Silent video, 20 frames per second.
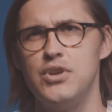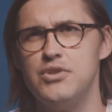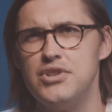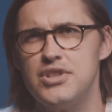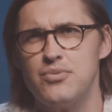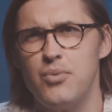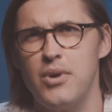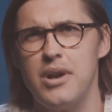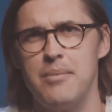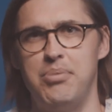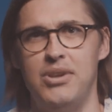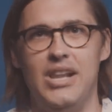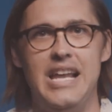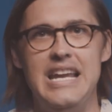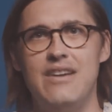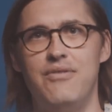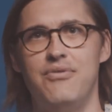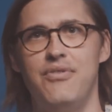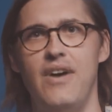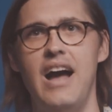You just want to
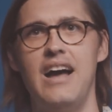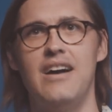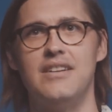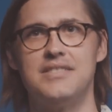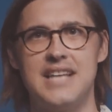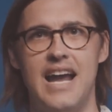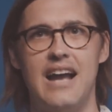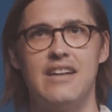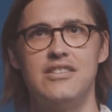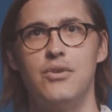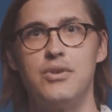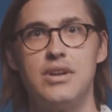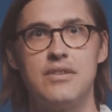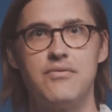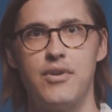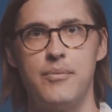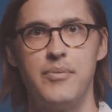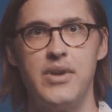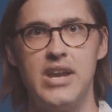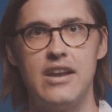play a file downloaded
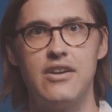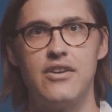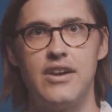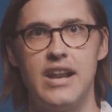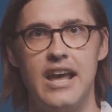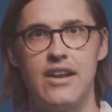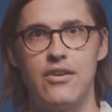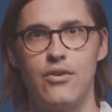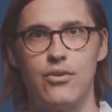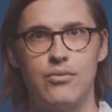from the internet,